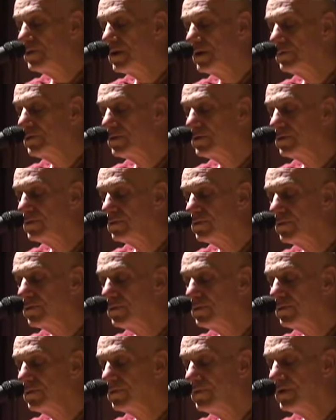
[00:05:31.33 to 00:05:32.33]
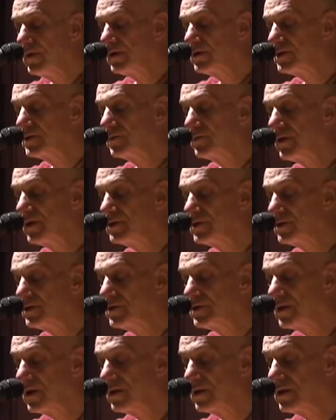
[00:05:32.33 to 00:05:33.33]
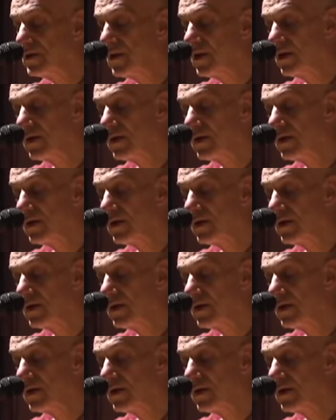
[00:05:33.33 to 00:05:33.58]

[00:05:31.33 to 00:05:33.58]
be able to feel his presence and,